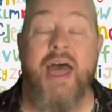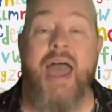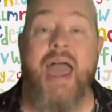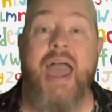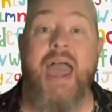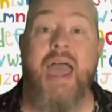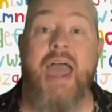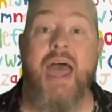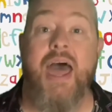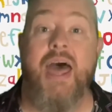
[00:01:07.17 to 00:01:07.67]

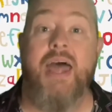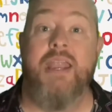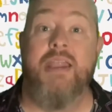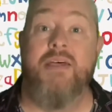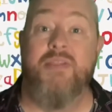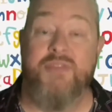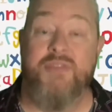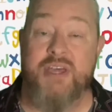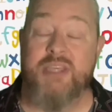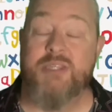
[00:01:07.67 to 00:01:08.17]
And
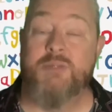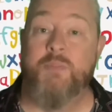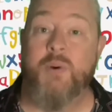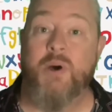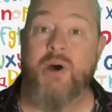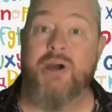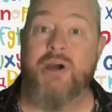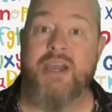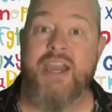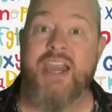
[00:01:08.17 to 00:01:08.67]
this
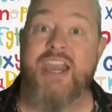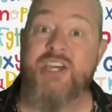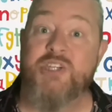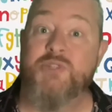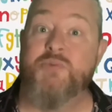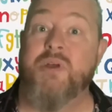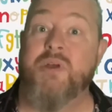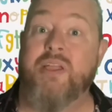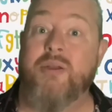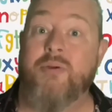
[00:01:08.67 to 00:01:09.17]
book is
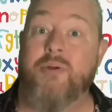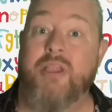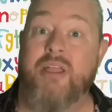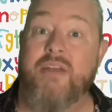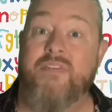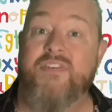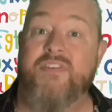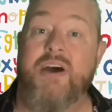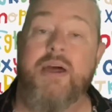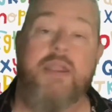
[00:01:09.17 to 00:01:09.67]
really, really
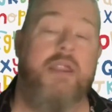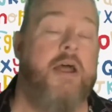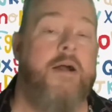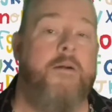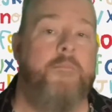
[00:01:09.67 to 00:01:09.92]
fun.